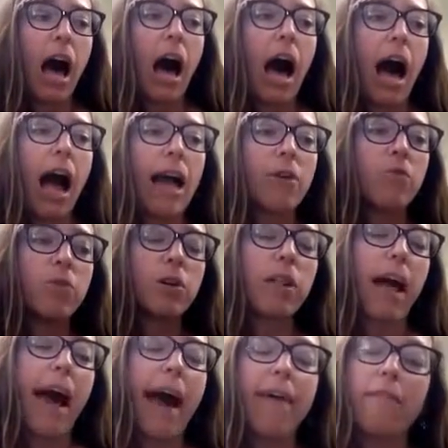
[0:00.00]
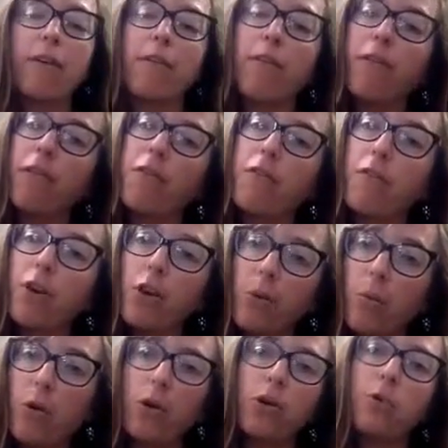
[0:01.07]
I will have a
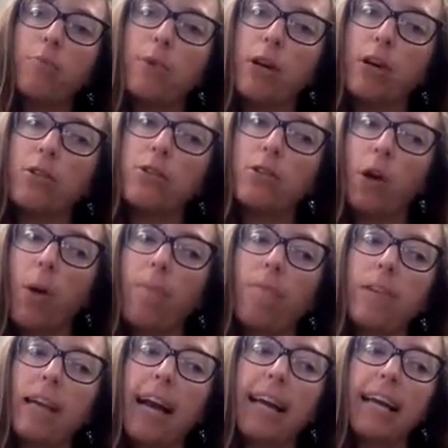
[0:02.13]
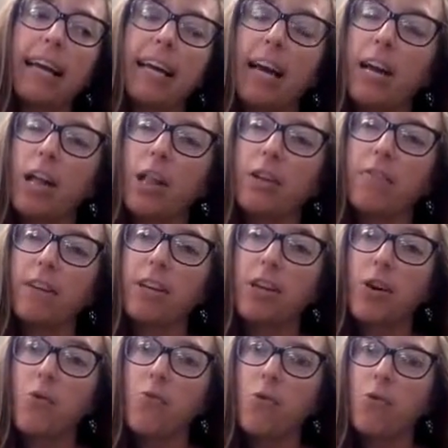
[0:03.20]
few more new books, so hopefully I can get another
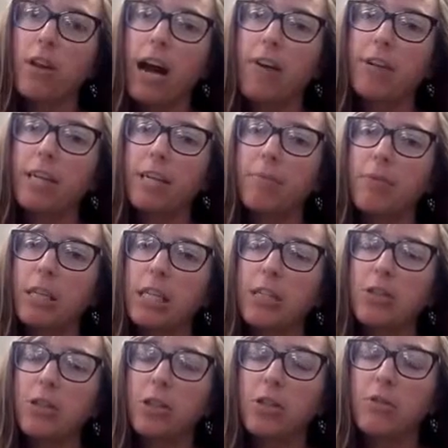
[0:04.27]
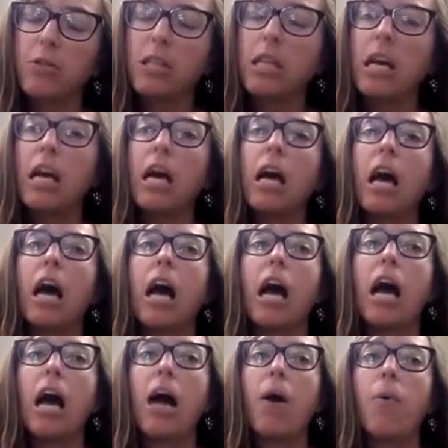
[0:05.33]
video rolled out here pretty soon.
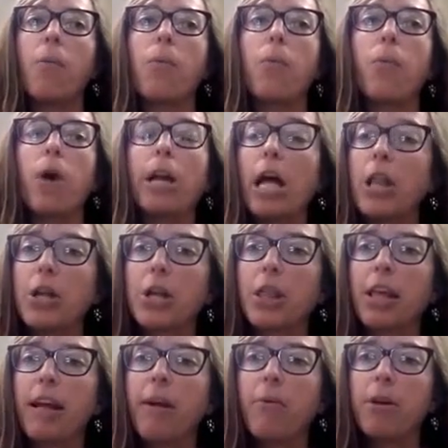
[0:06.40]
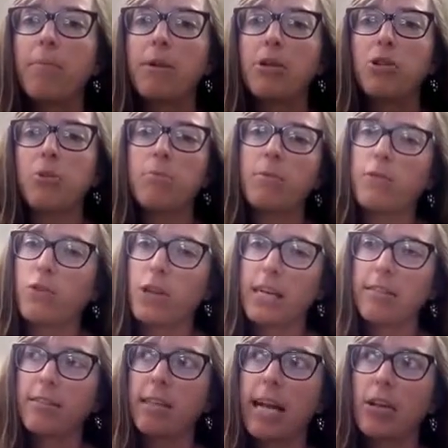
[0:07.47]
One other thing I want to mention before
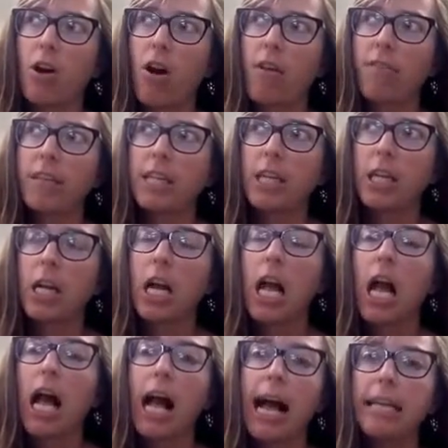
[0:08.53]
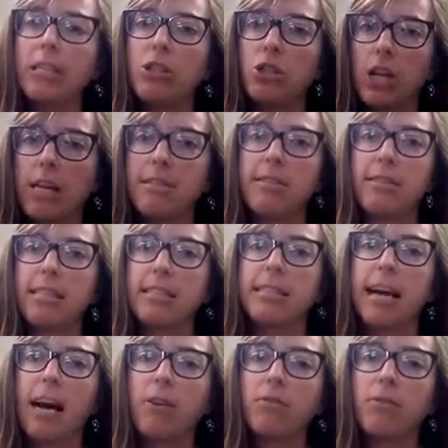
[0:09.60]
I sign off here, I just sent
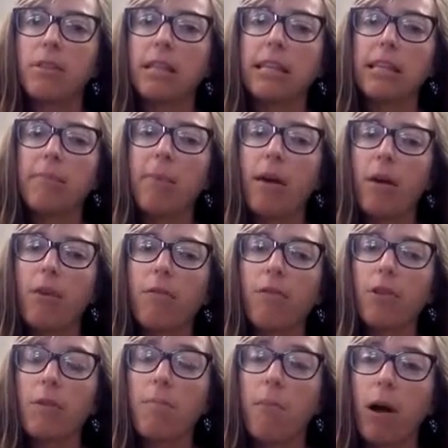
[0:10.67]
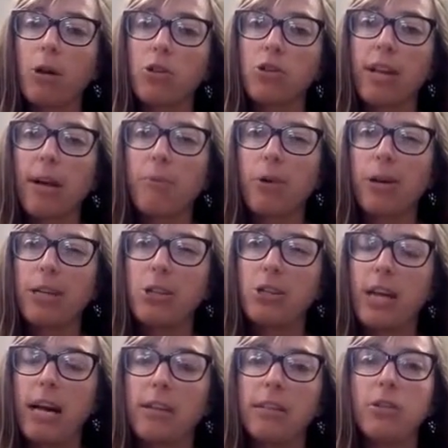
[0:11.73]
out the email for the March Library
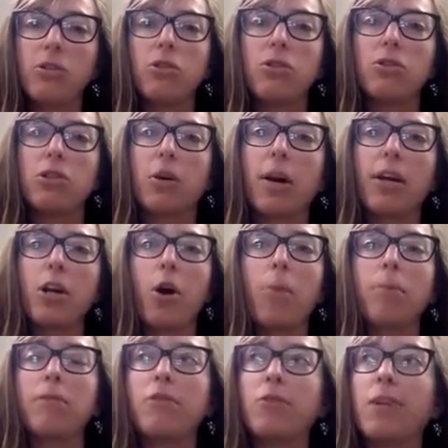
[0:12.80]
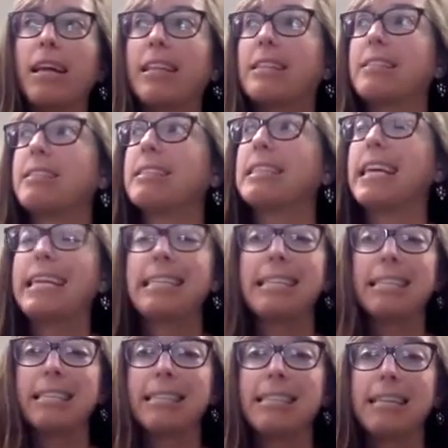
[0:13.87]
Challenge, so I know I'm a few days late
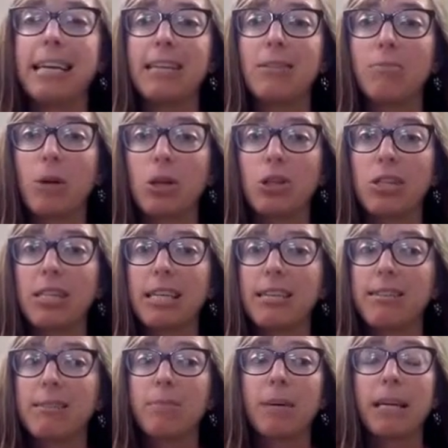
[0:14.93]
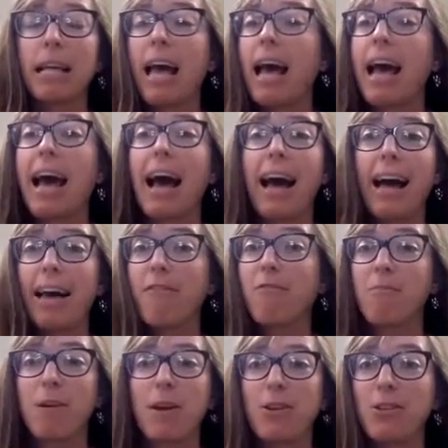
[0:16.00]
because today is March 6th, but
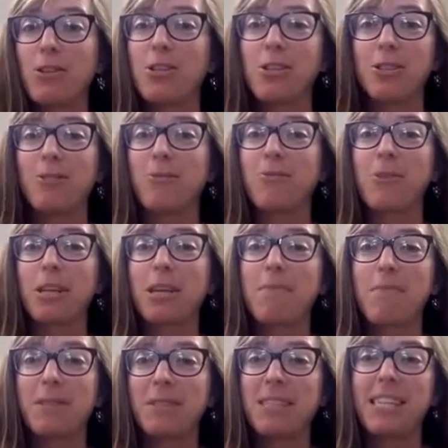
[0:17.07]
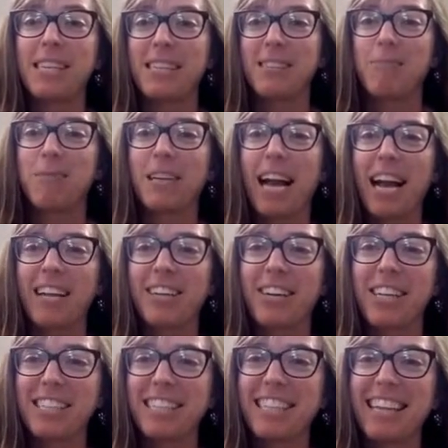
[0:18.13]
I've been just really busy and it's been kind of
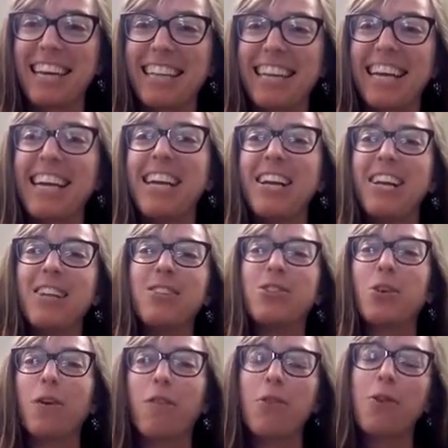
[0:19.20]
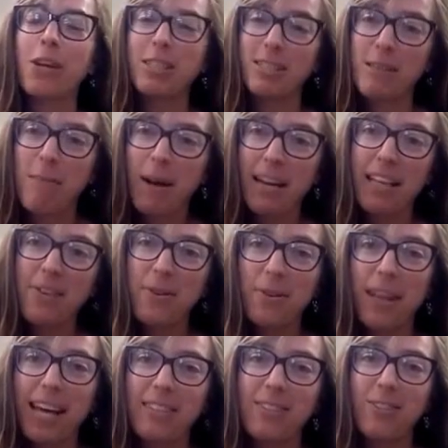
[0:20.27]
crazy lately. So if you are somebody who
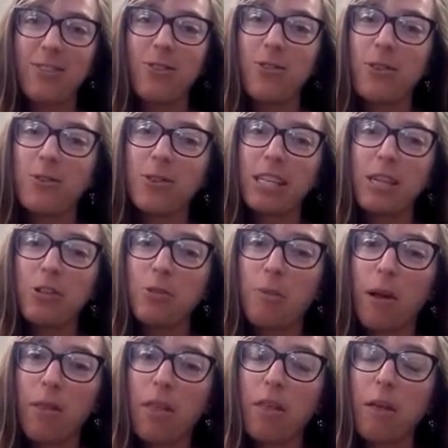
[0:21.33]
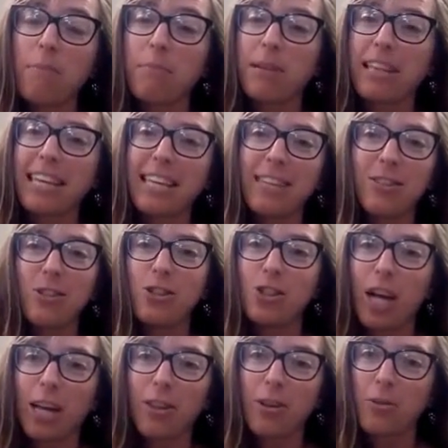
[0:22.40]
likes to do those each month, then please
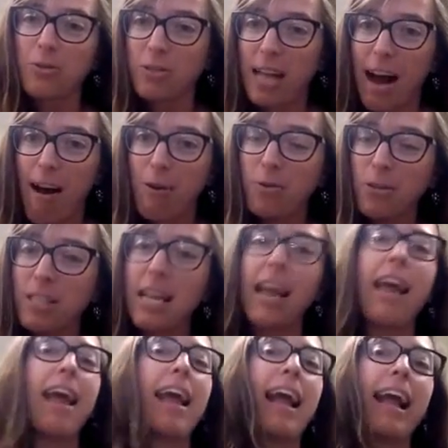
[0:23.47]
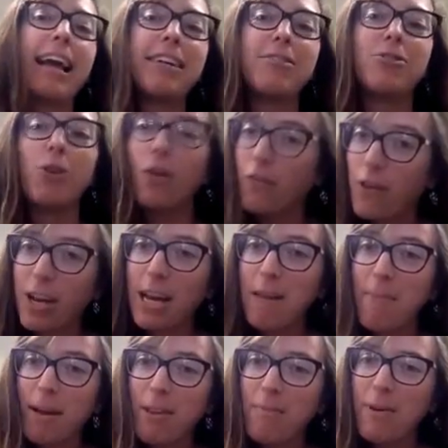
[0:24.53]
check those out. And don't forget
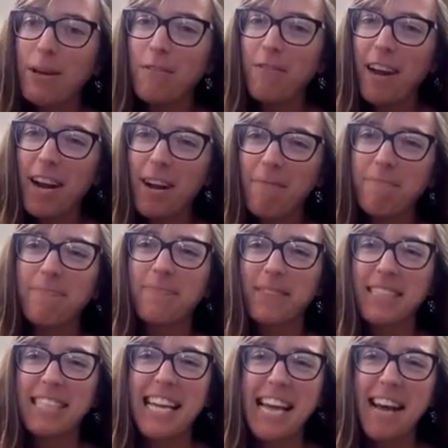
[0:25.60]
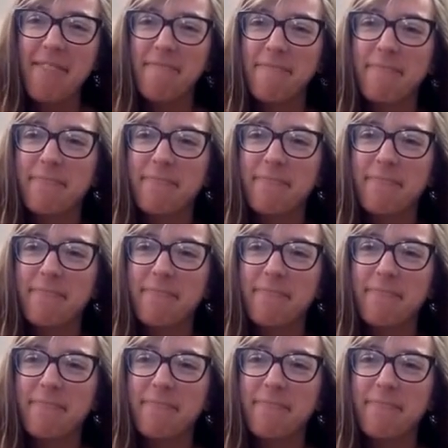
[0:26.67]
about the book fair. See ya!